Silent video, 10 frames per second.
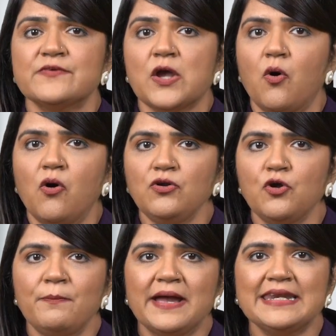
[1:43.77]
we all
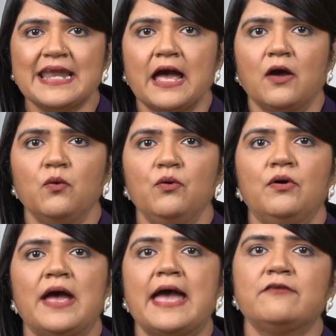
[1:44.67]
know by now,
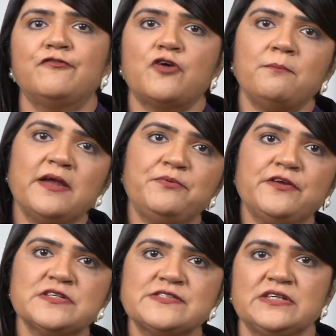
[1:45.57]
and from my
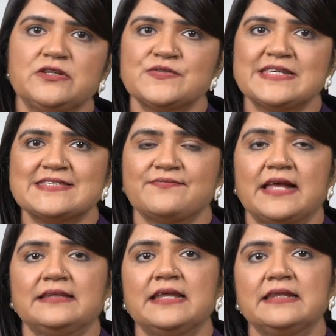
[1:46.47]
previous videos as
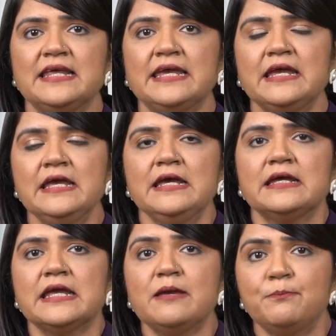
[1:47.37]
well, that the
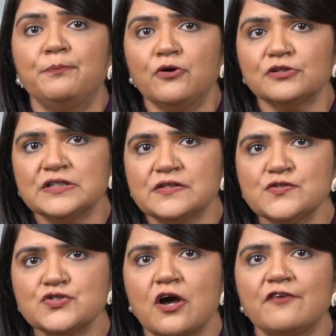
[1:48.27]

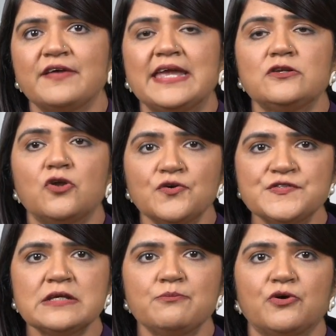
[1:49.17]
importance of
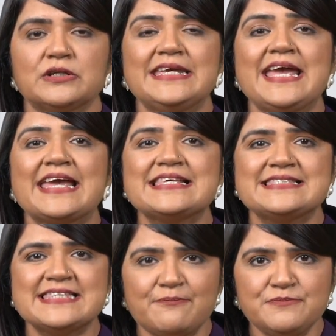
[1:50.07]
endorsing body
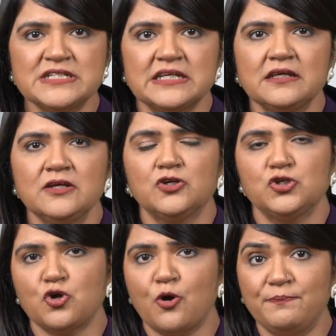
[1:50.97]
accepting
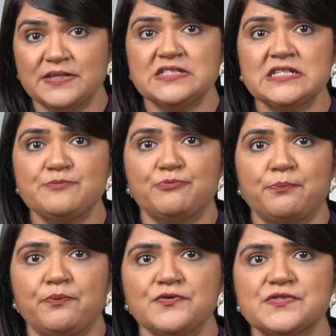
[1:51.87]
your business
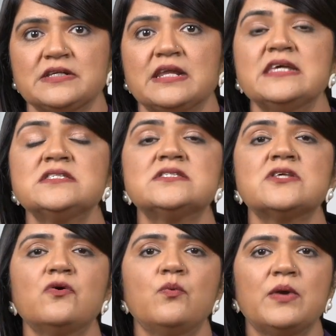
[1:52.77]
proposal is
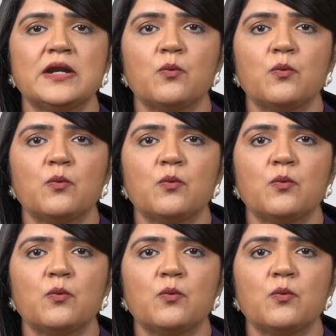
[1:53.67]
so very